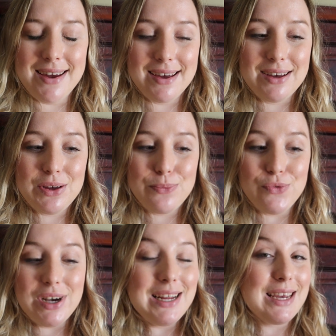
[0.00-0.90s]

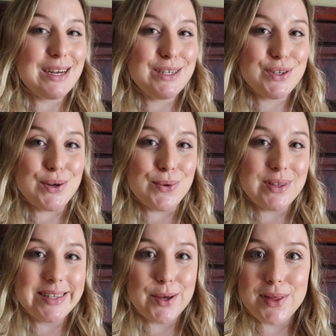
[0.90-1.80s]
Really getting to know
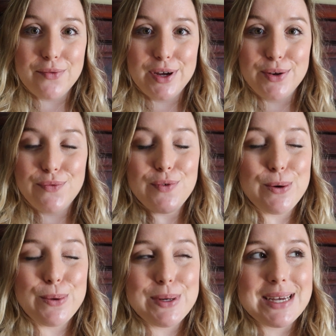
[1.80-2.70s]
the South African
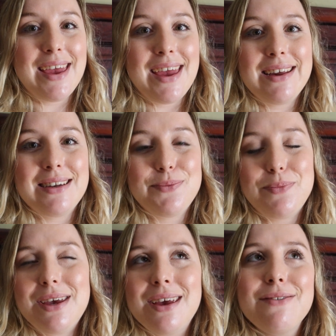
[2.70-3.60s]
food and
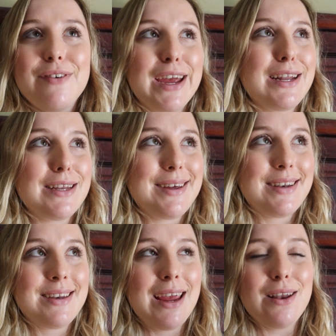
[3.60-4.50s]
being invited
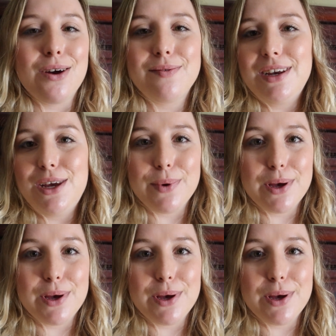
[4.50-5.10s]
in a lovely